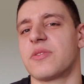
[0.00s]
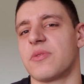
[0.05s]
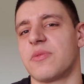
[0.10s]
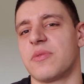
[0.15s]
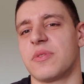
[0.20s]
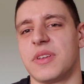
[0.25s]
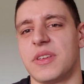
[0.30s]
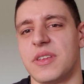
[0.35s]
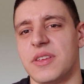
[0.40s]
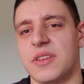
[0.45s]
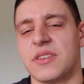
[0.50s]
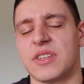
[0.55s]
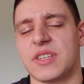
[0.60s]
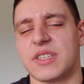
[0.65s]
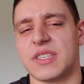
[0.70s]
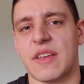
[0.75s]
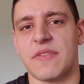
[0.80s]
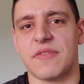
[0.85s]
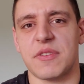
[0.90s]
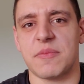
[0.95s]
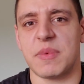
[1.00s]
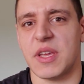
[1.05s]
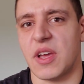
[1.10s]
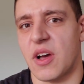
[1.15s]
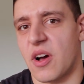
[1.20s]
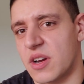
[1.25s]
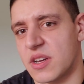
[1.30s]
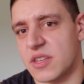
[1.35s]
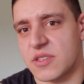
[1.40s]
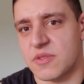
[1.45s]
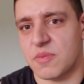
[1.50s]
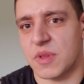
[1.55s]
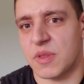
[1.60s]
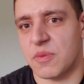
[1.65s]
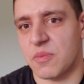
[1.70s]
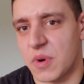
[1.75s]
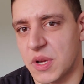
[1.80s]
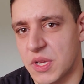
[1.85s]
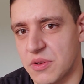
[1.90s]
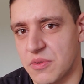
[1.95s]
So you just have to be honest
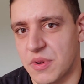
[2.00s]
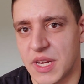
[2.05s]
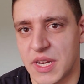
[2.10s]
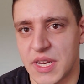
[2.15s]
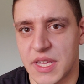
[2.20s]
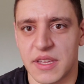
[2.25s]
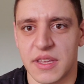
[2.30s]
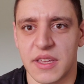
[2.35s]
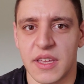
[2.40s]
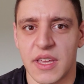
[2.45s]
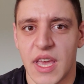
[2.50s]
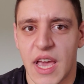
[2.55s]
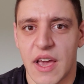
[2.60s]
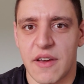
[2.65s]
with what you're eating,